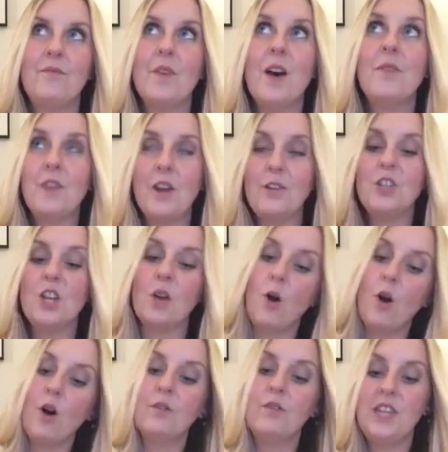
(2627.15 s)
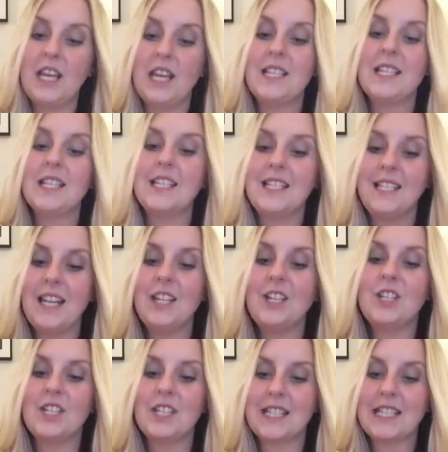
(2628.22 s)
a photo of this
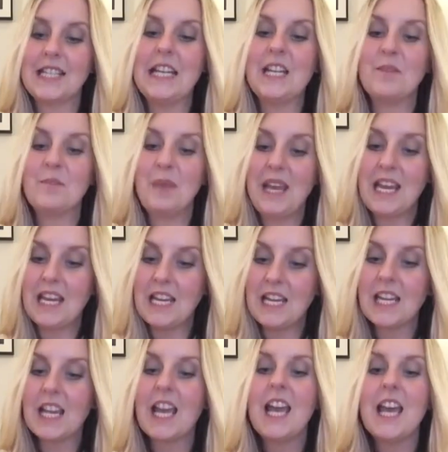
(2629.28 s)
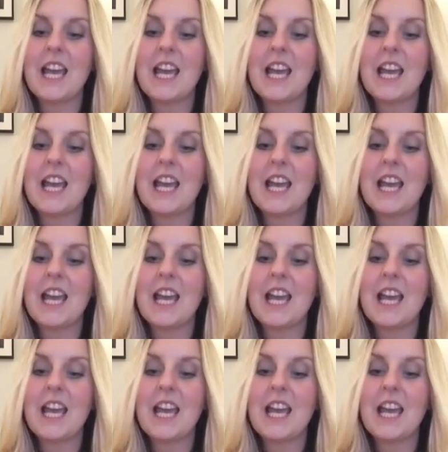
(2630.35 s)
stitched sneak peek